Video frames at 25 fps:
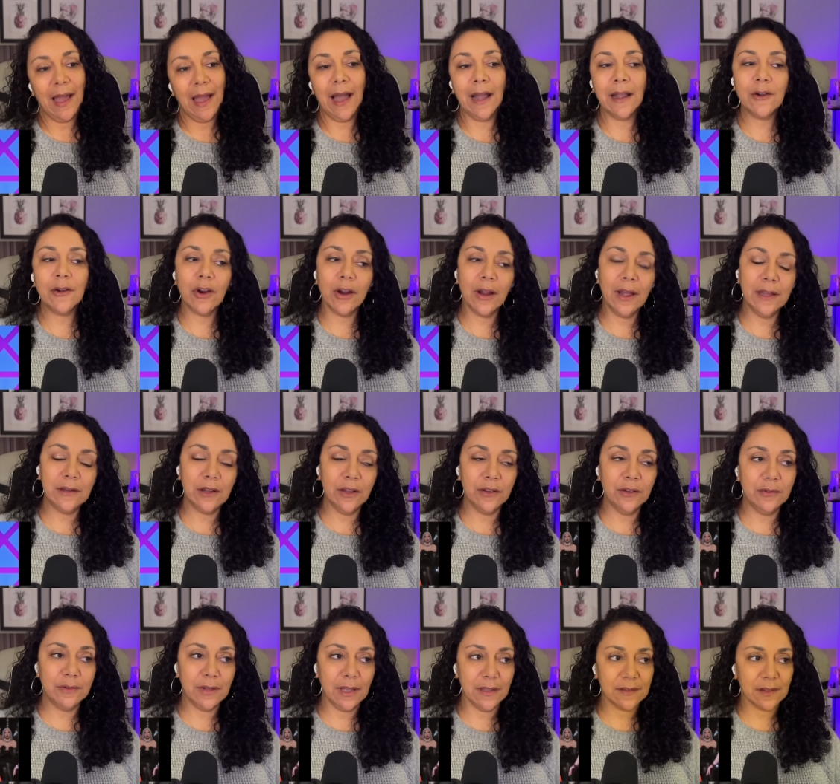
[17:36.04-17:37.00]
Girl, I know
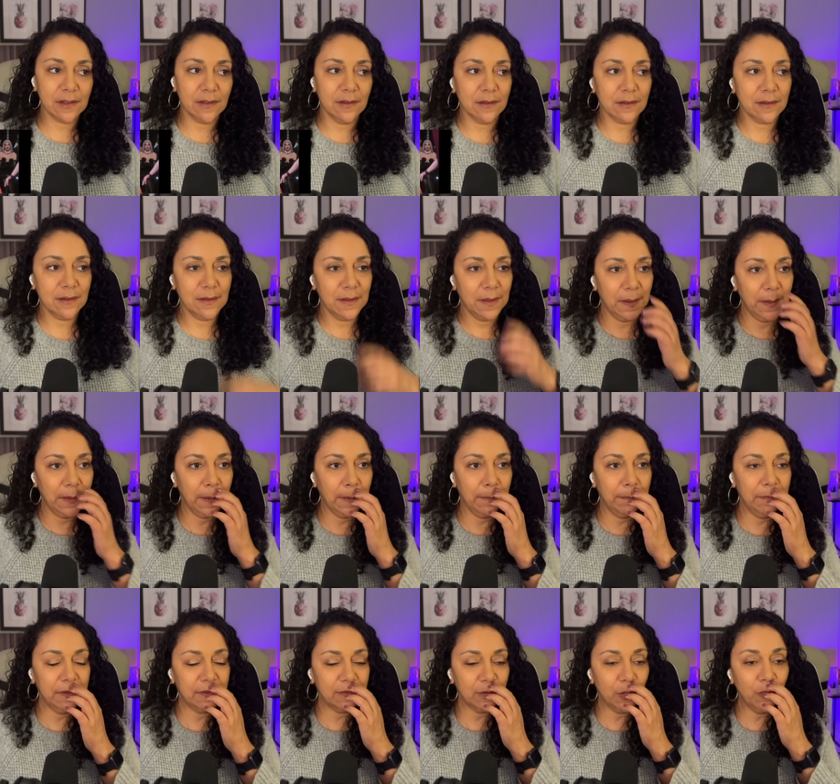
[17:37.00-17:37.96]
you're not talking.
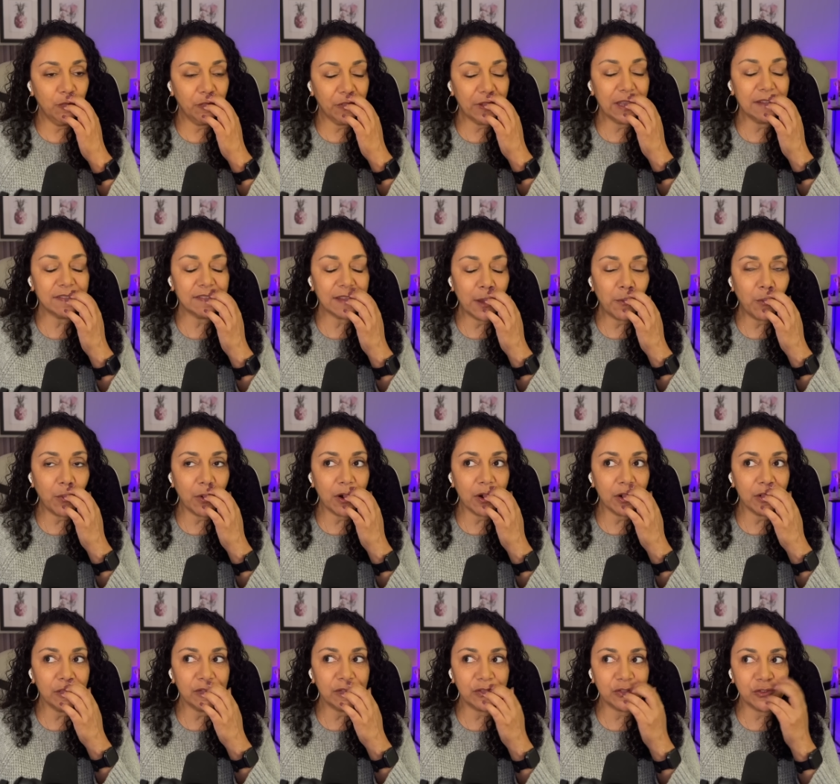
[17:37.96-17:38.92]
Miss Who Forgets Their
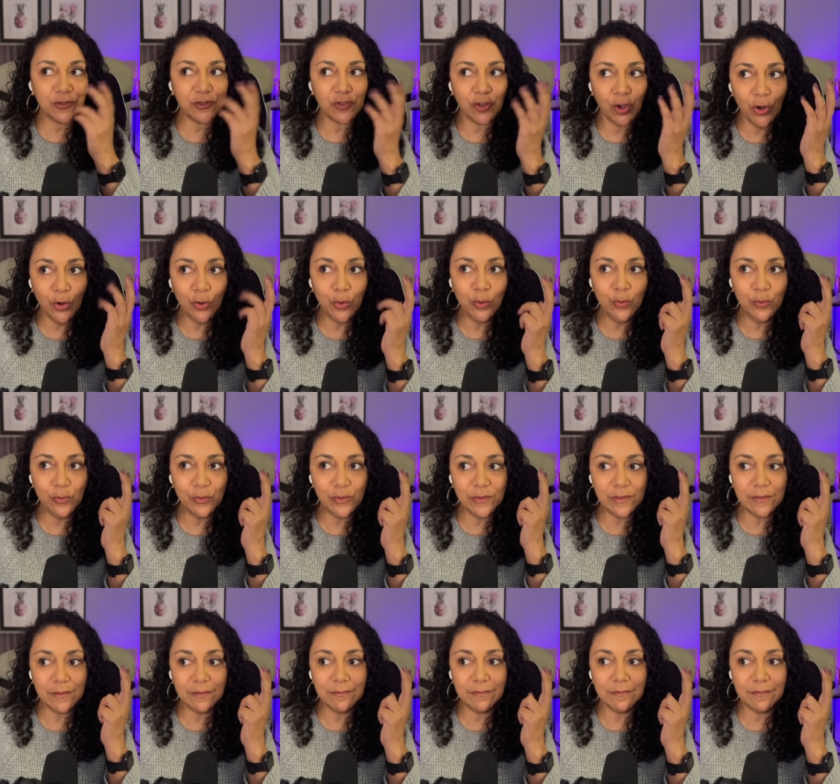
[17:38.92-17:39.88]
Words, too.
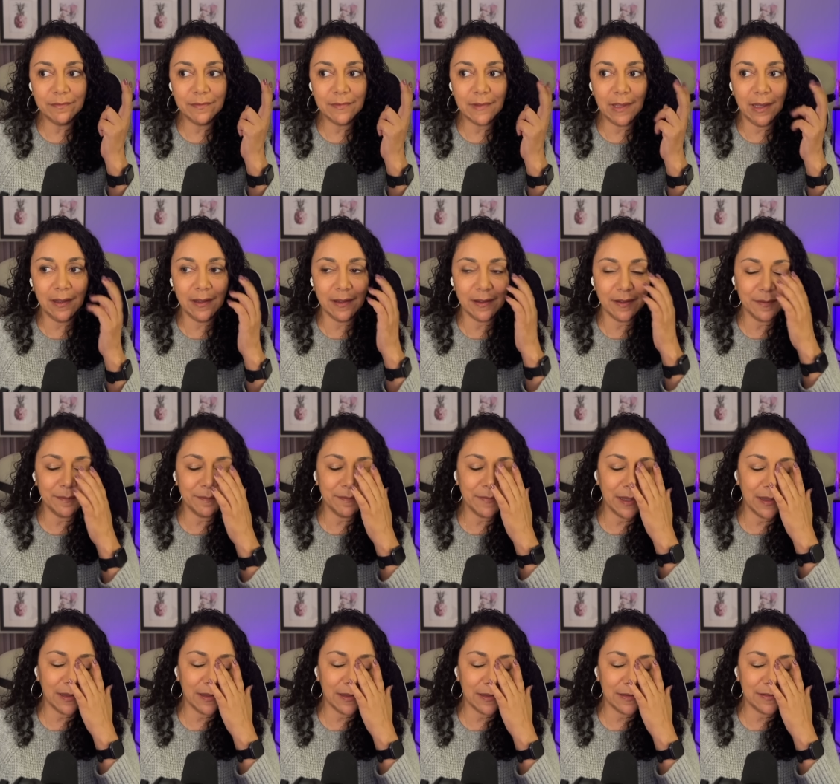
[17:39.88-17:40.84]

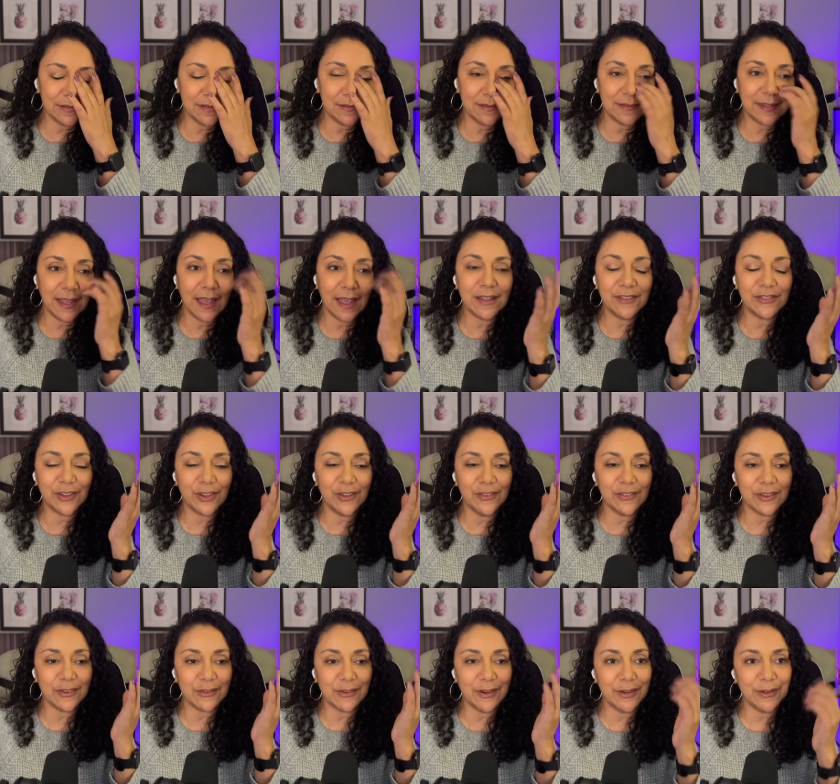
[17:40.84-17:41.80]
Talent shows
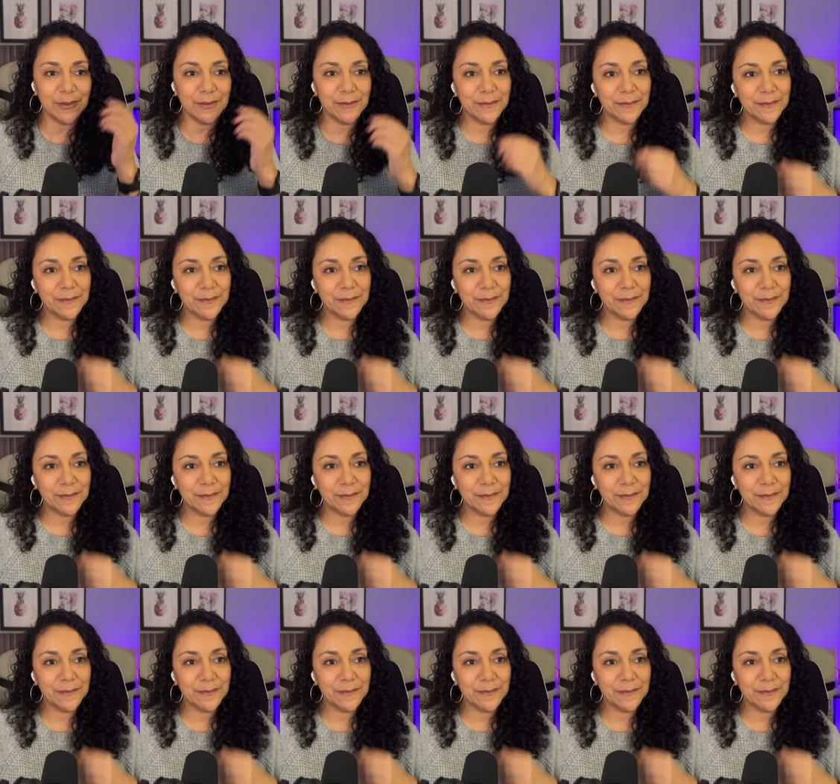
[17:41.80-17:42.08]
in a row.